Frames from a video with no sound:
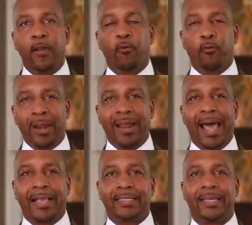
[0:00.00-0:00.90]

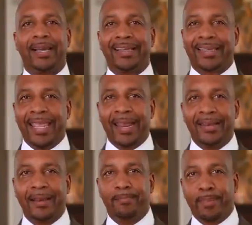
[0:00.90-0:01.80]
realizing again
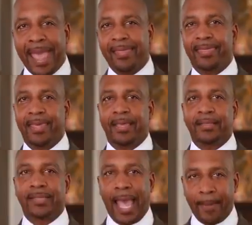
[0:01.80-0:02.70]
that bad
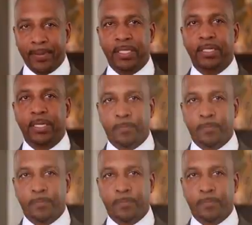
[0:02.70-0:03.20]
things happen to good